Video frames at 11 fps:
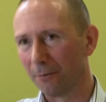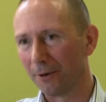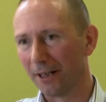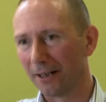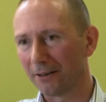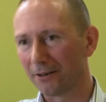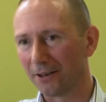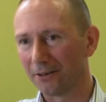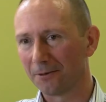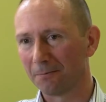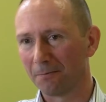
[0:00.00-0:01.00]
open
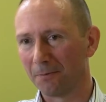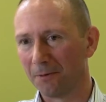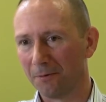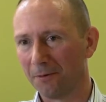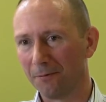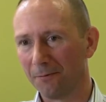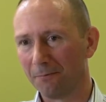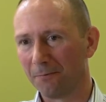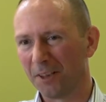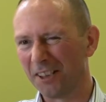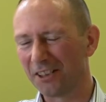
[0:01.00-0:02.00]
access,
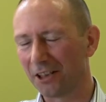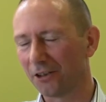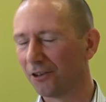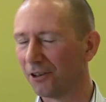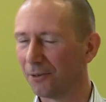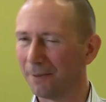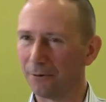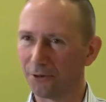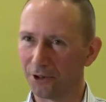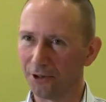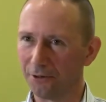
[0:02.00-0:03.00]
the discussion is about
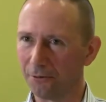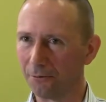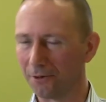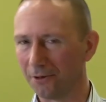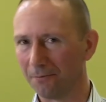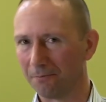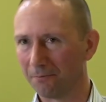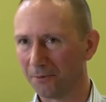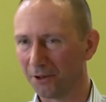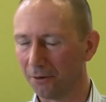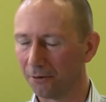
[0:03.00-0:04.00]
journals
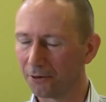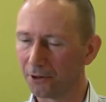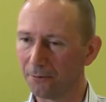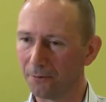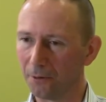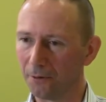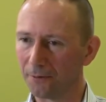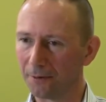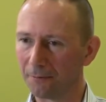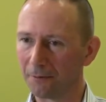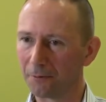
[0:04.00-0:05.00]
and so on and so forth.
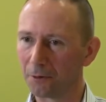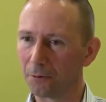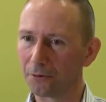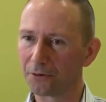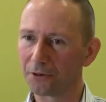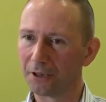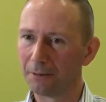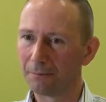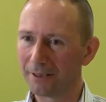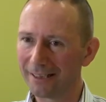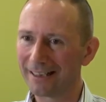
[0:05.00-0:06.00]
And of course,
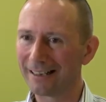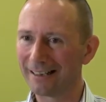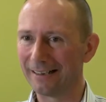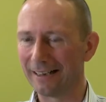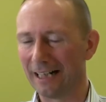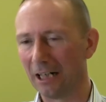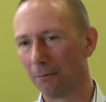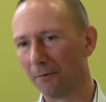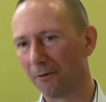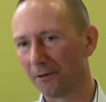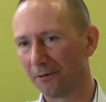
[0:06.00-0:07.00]
particularly now
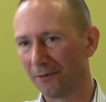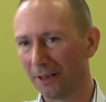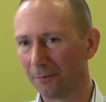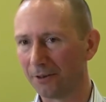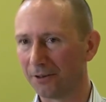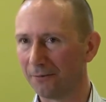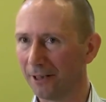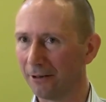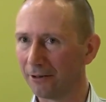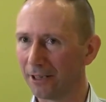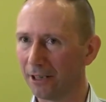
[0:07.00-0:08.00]
with the developments in
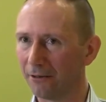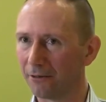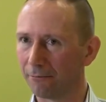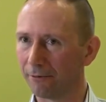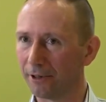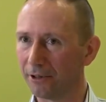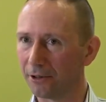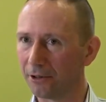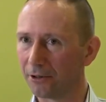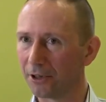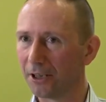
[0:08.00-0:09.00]
various areas of
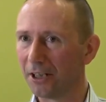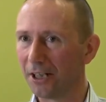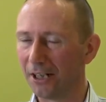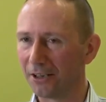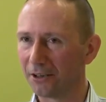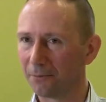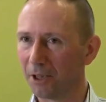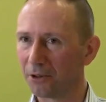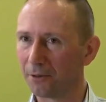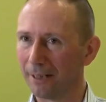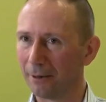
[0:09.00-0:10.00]
research, it's as
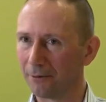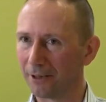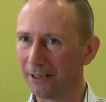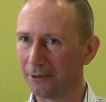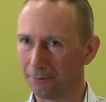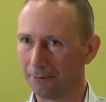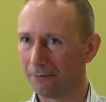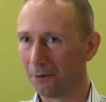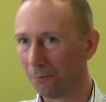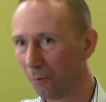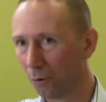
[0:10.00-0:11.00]
much about data, or if
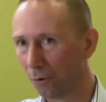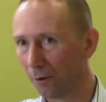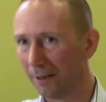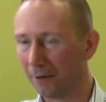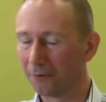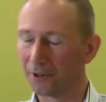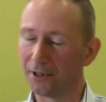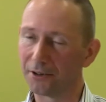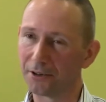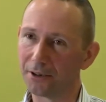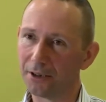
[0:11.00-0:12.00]
not more about
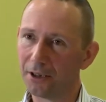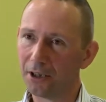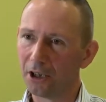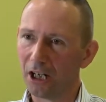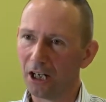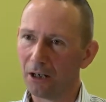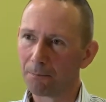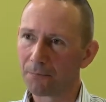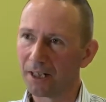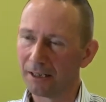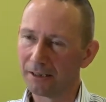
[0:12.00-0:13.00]
data.
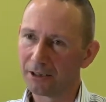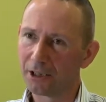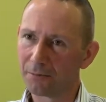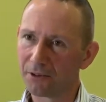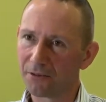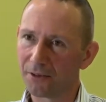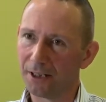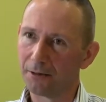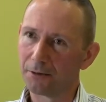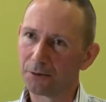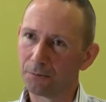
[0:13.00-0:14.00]
And in terms of
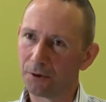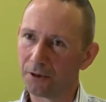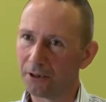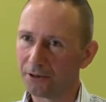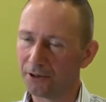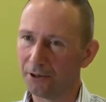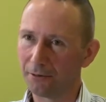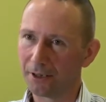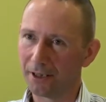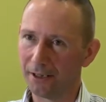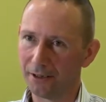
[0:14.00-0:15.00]
that, what
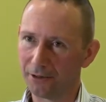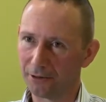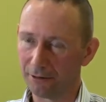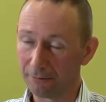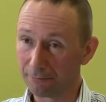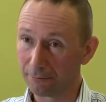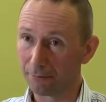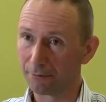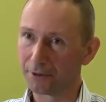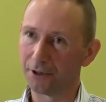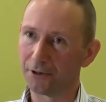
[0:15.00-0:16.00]
RCUK is doing through the
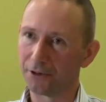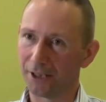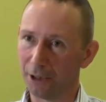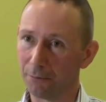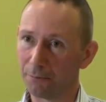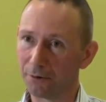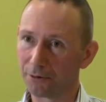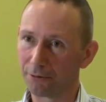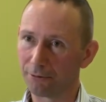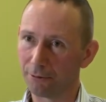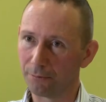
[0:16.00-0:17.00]
Research Outputs
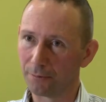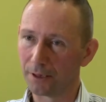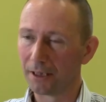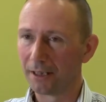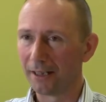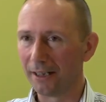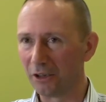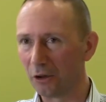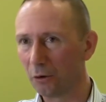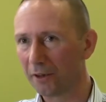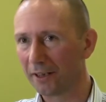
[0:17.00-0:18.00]
Group is
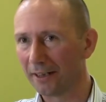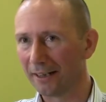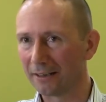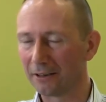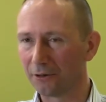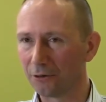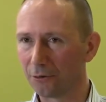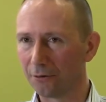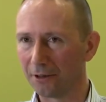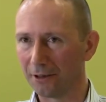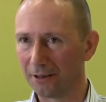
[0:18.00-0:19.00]
looking at
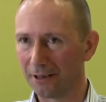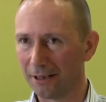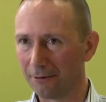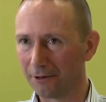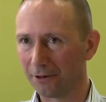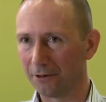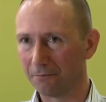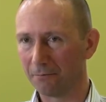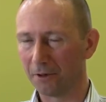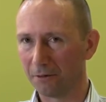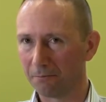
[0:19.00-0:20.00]
ensuring that there is a
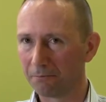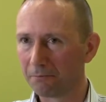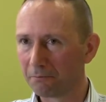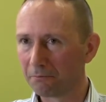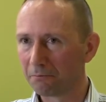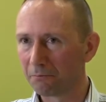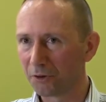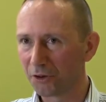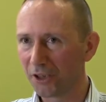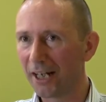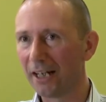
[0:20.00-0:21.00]

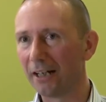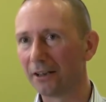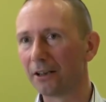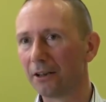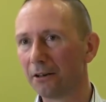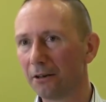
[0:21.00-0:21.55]
shared